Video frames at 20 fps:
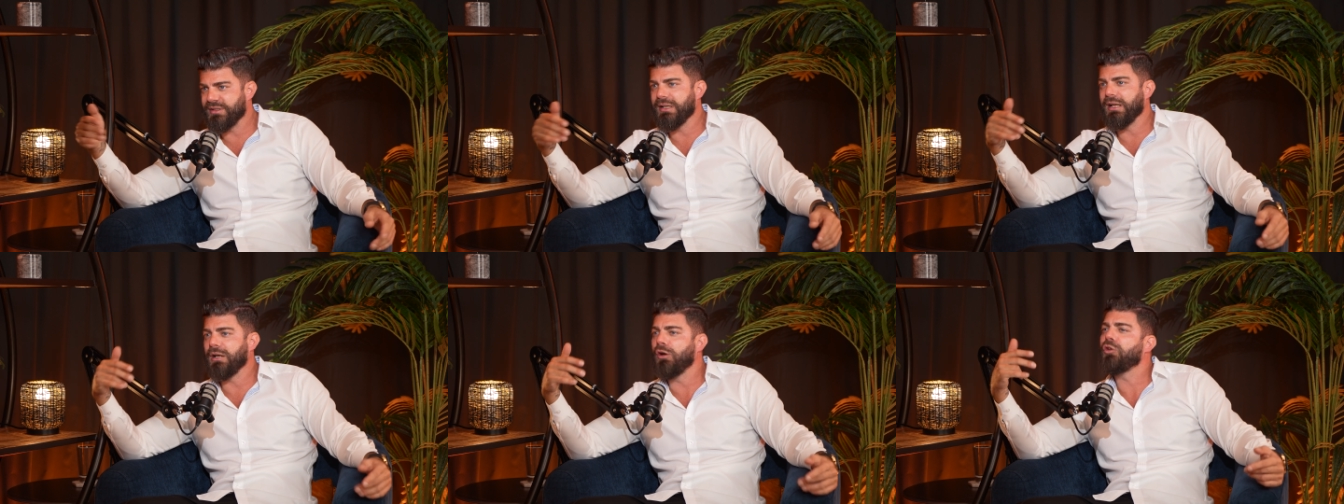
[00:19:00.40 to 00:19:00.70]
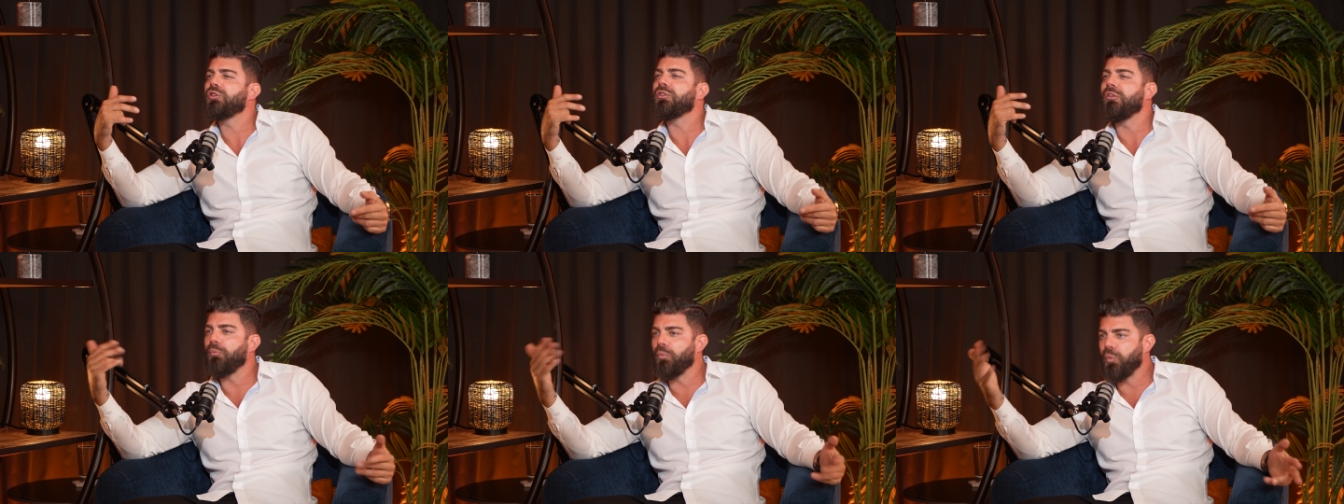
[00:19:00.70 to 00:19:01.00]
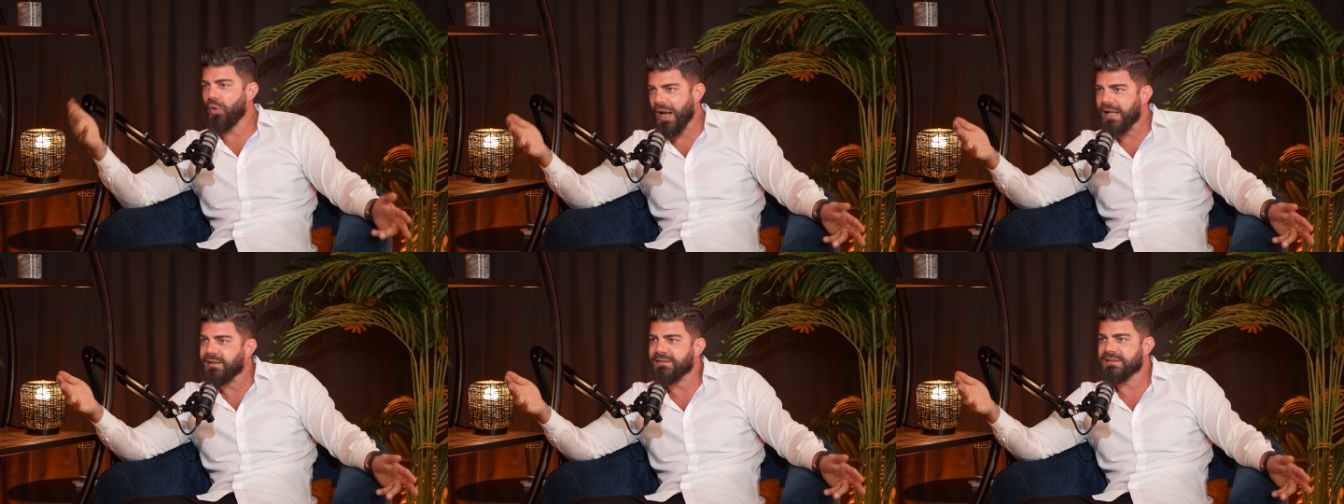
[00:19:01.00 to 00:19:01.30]
and a lot of
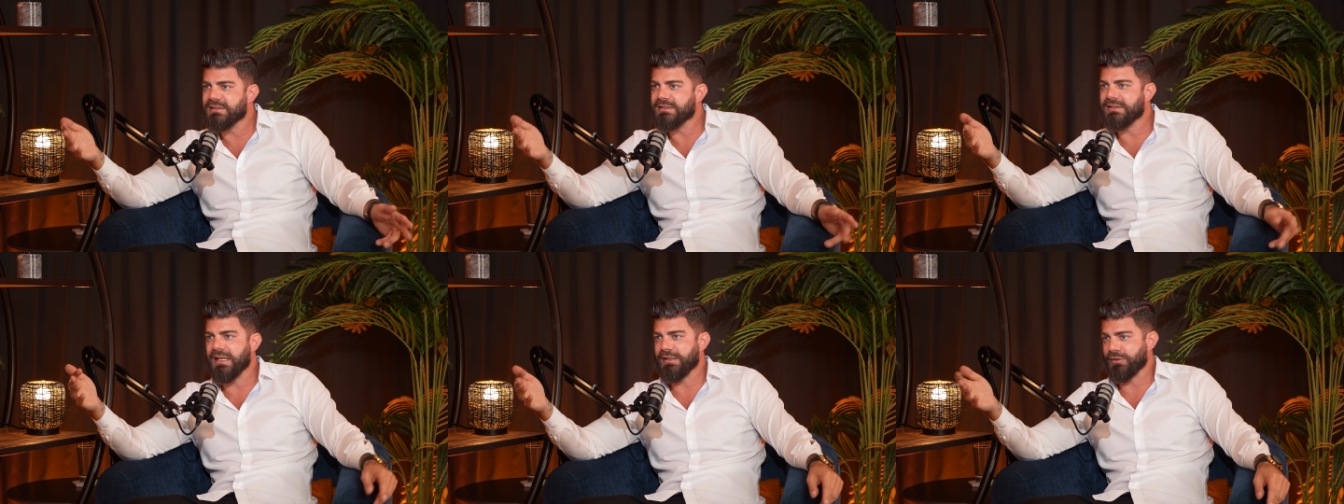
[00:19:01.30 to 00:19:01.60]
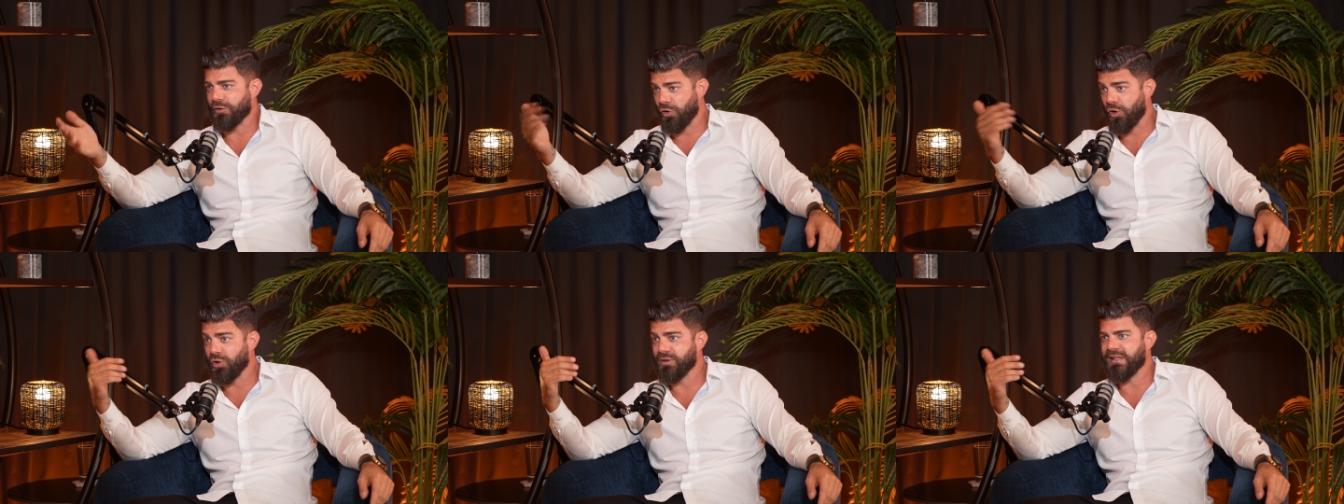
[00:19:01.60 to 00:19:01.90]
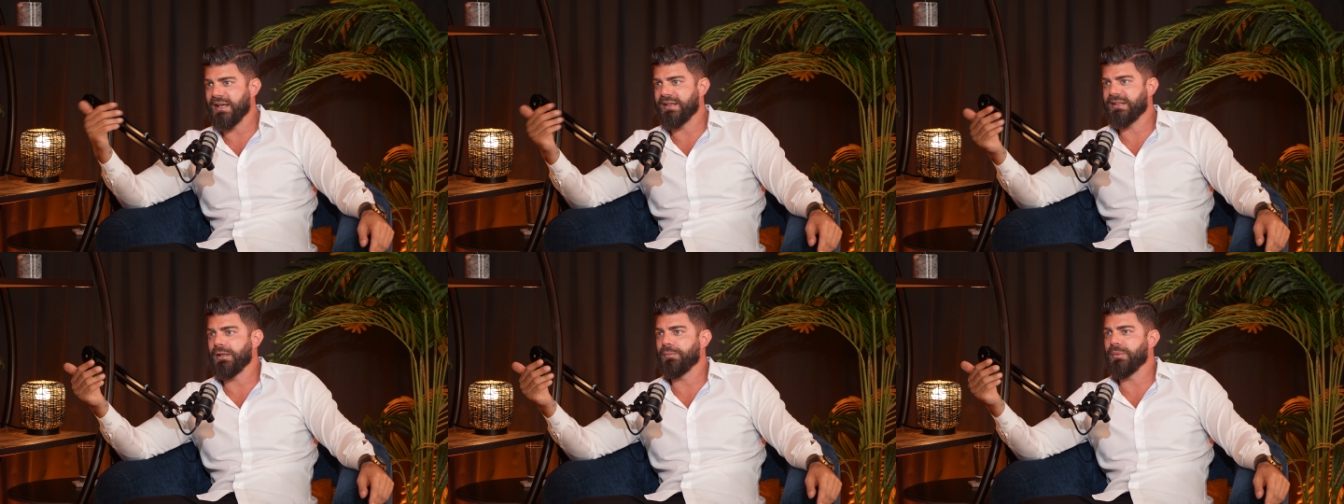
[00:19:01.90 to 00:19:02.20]
brands that are
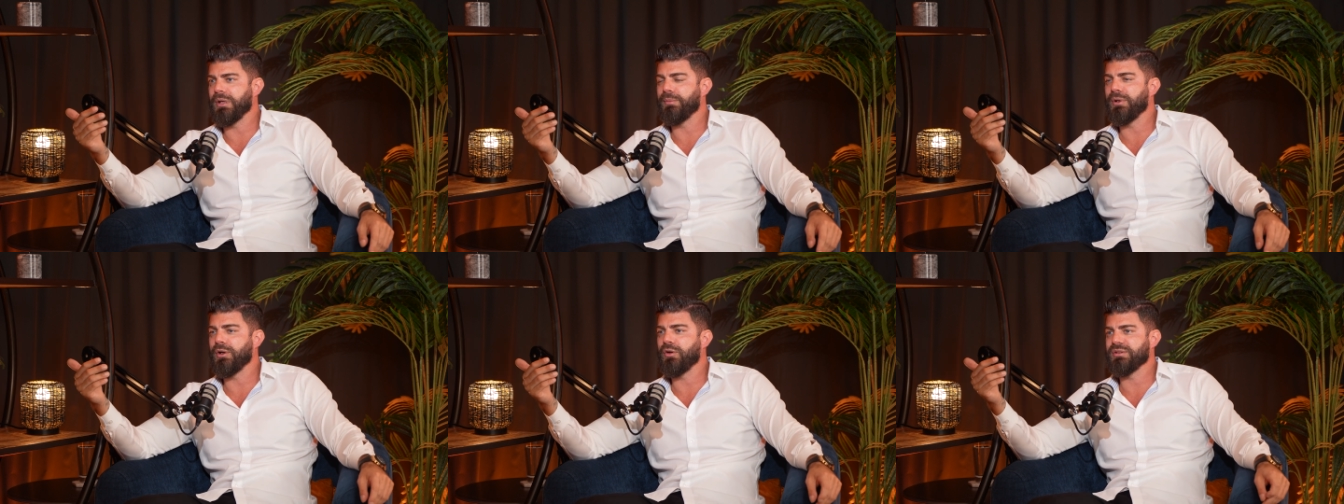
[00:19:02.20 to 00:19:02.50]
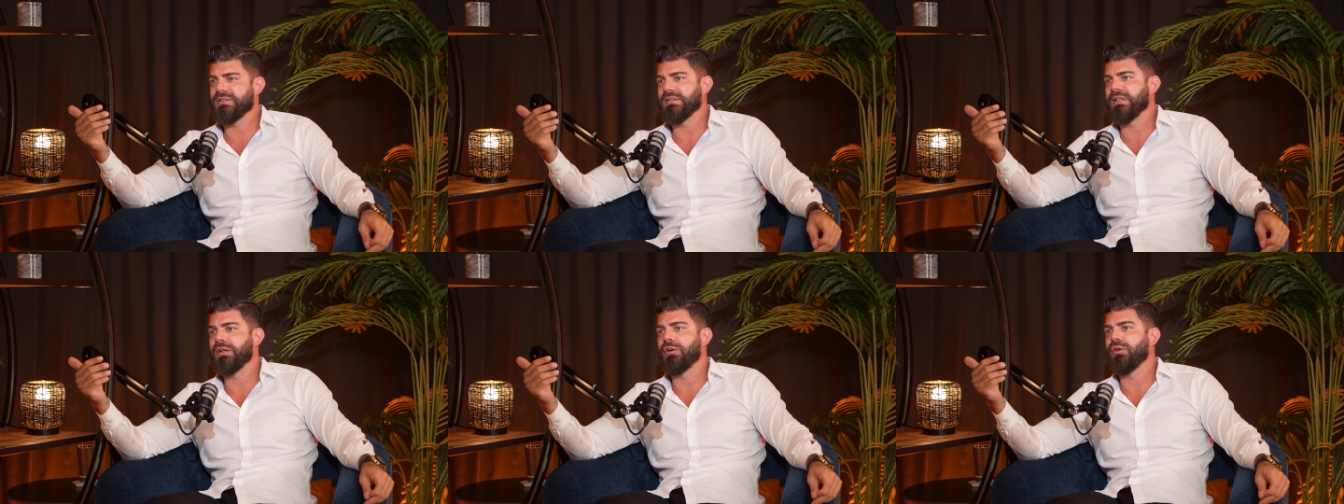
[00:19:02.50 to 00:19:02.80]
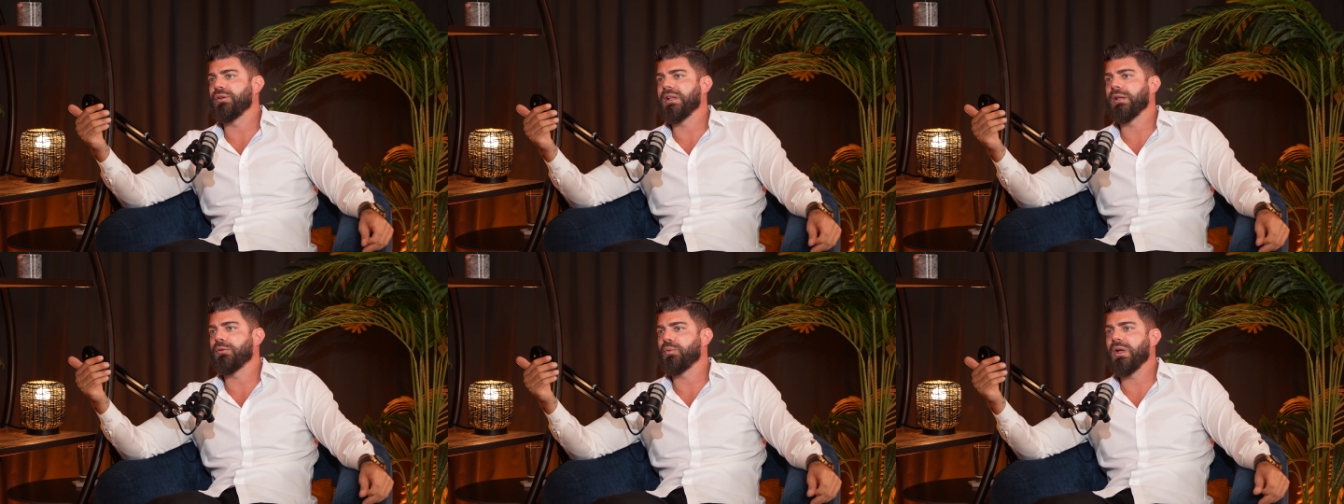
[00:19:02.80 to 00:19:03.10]
contacting me because they
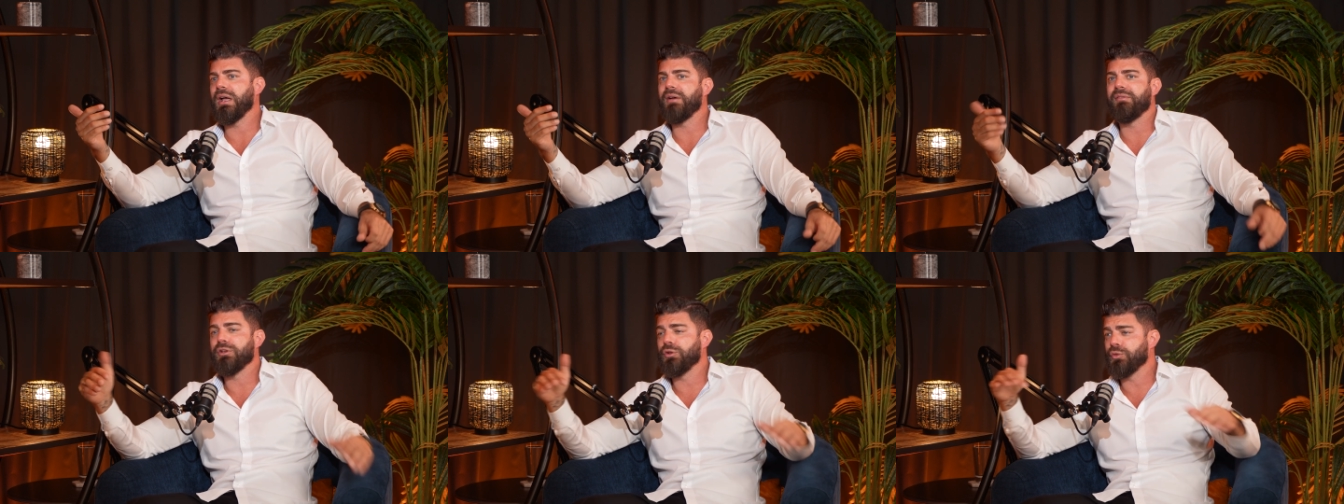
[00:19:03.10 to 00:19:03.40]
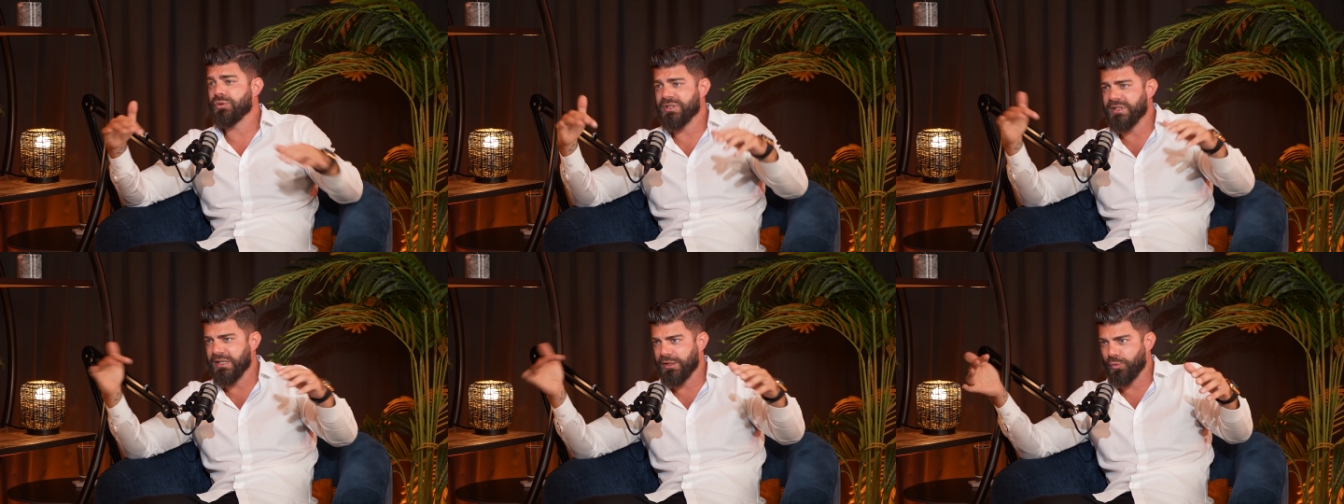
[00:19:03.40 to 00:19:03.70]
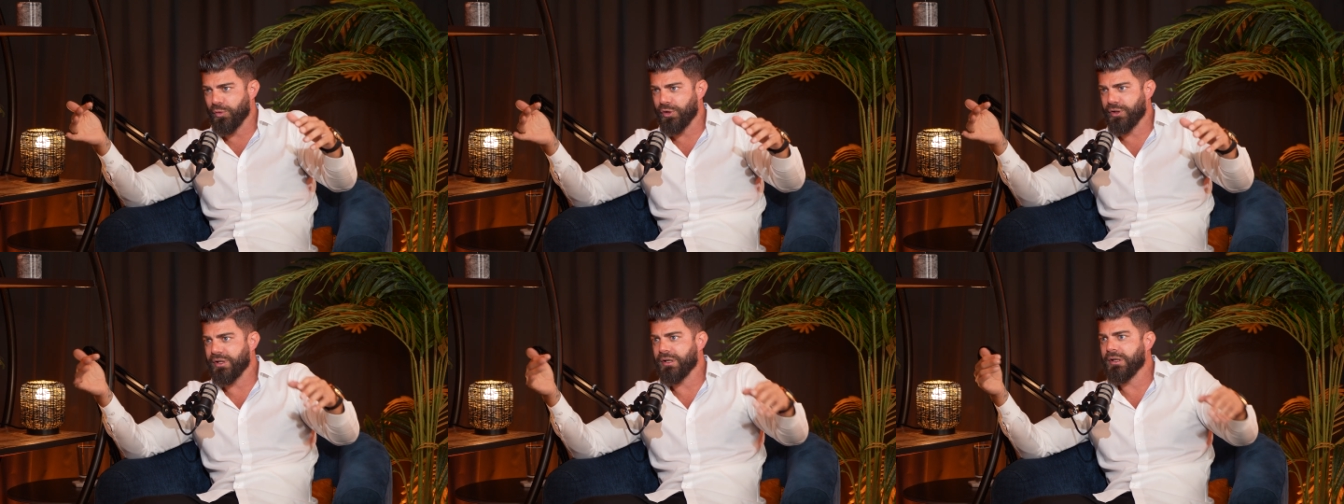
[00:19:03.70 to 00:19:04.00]
know that we have a huge
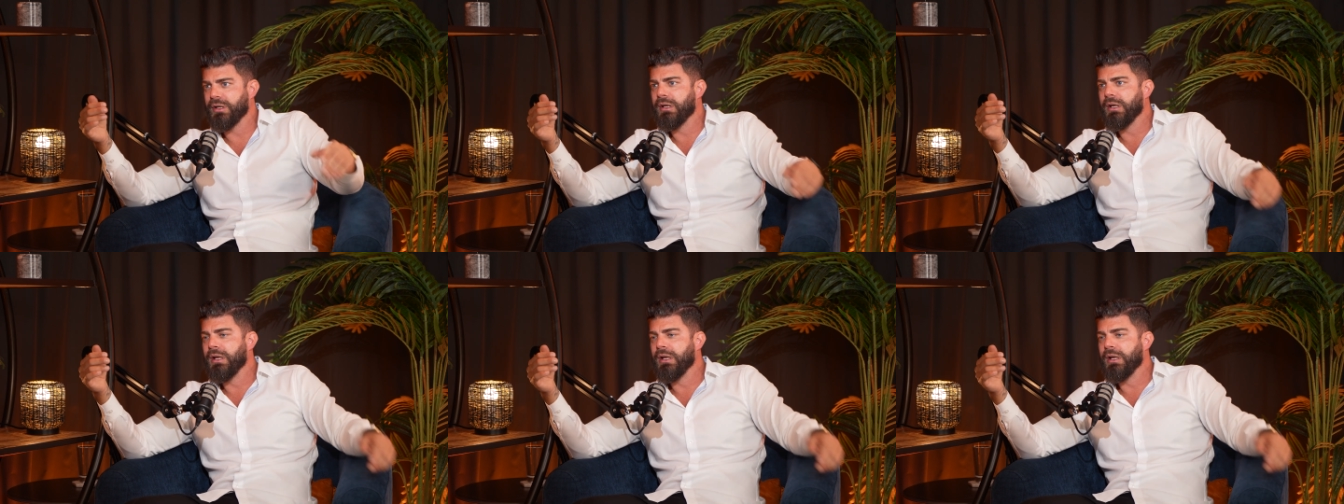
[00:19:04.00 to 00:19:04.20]
network